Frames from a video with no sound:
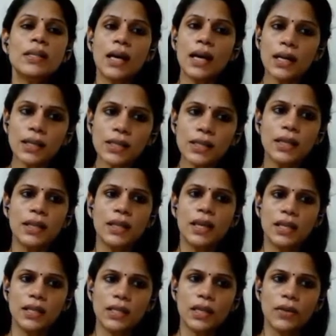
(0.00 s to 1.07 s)
asked in the
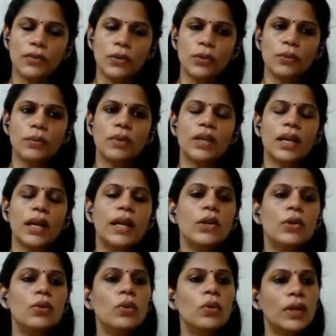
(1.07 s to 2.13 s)
interview, try
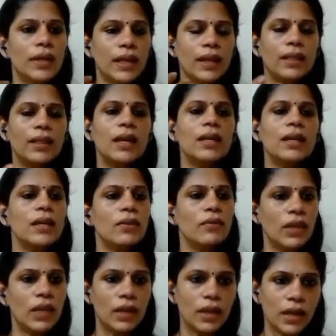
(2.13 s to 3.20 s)
to tell that in a
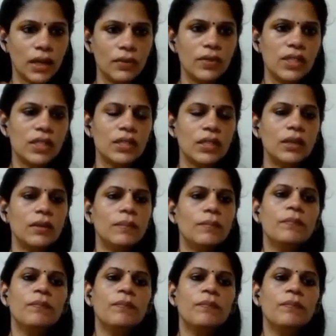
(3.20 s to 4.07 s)
very convincing